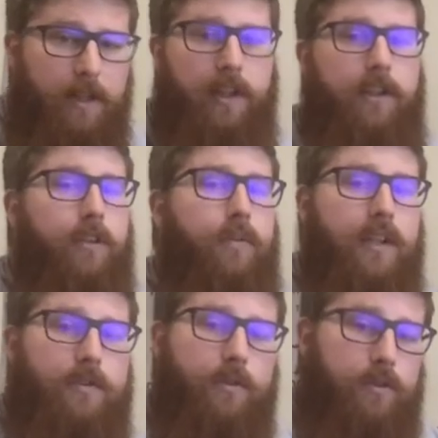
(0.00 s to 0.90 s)
you need
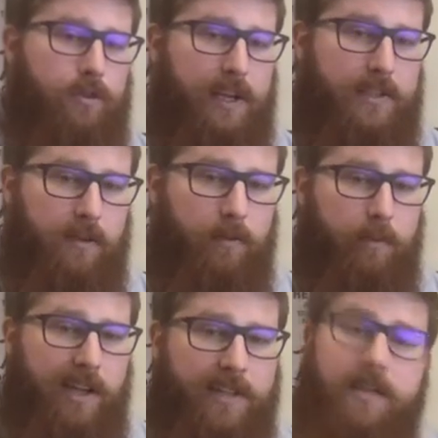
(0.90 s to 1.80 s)
to address their
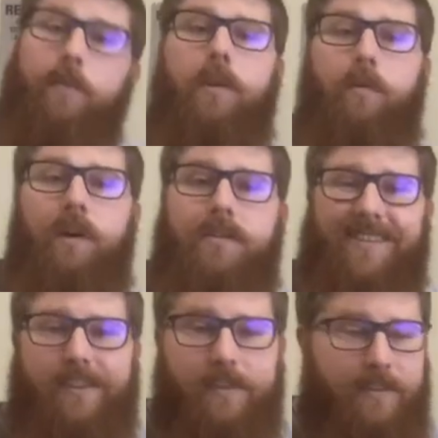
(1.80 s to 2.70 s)
reply, say what it was,
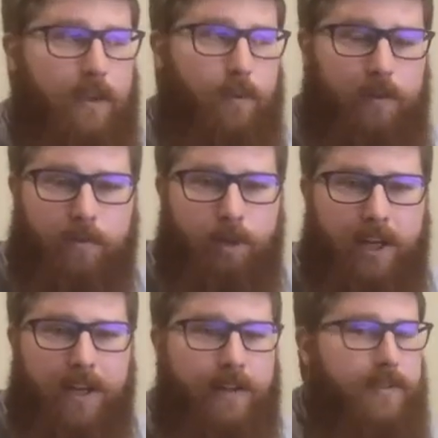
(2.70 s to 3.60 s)
and then say what your
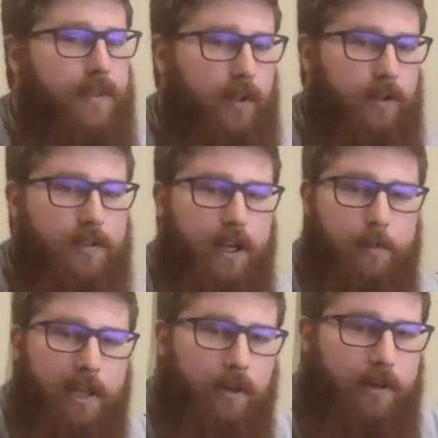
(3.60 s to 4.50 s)
reply is on a
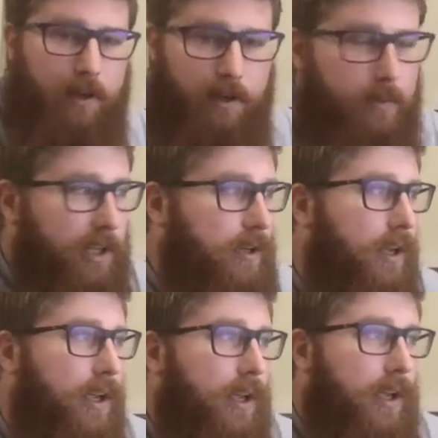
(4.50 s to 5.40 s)
topicality argument.
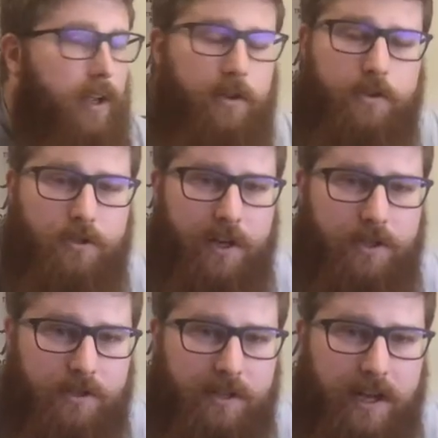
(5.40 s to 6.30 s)
Stress
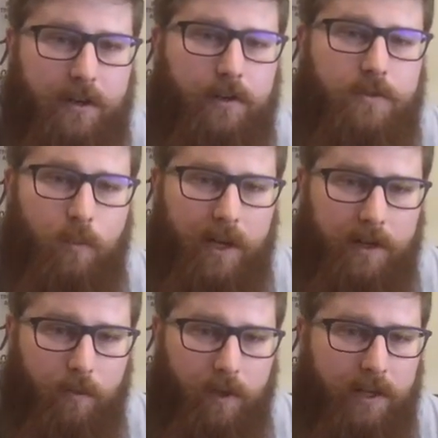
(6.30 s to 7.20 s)
your standards, why
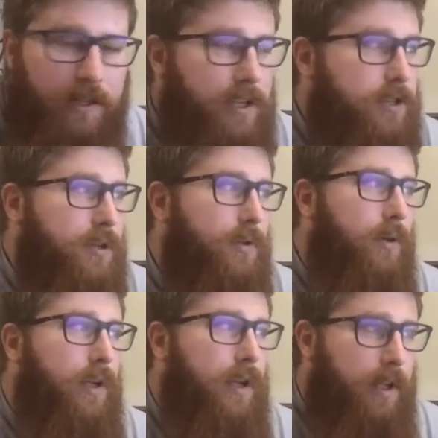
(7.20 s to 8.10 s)
you're winning the issue,
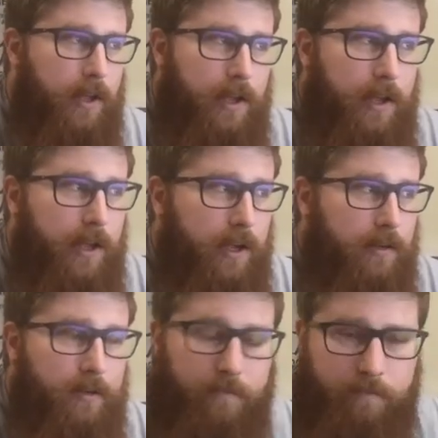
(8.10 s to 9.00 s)

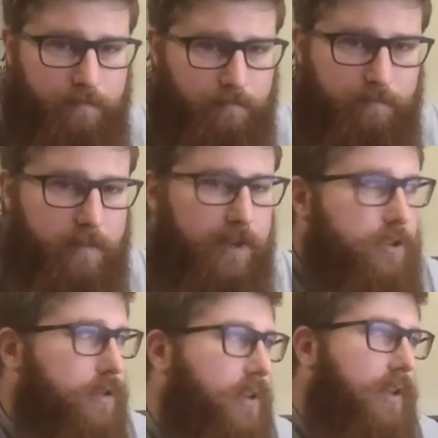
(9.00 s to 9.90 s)
and make
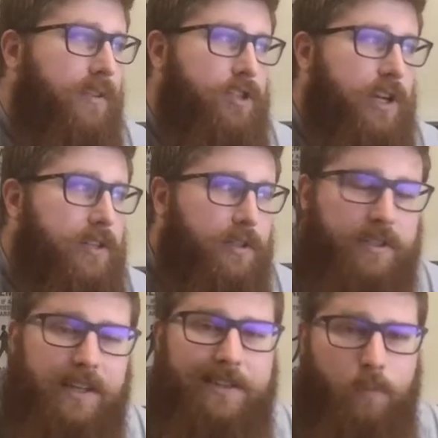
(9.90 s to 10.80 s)
sure that the judge
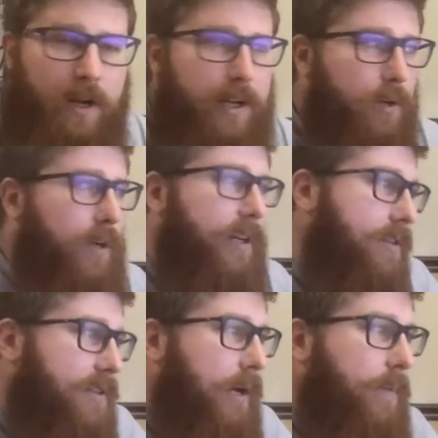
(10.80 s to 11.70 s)
understands why you're winning the
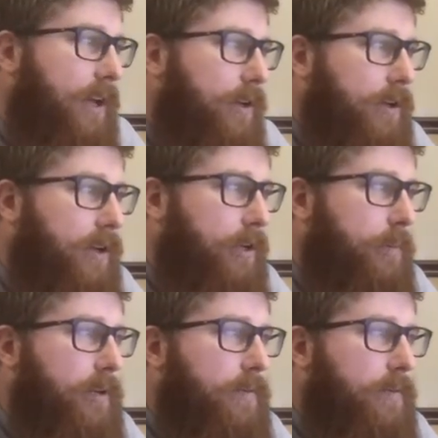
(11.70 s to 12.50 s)
topicality argument.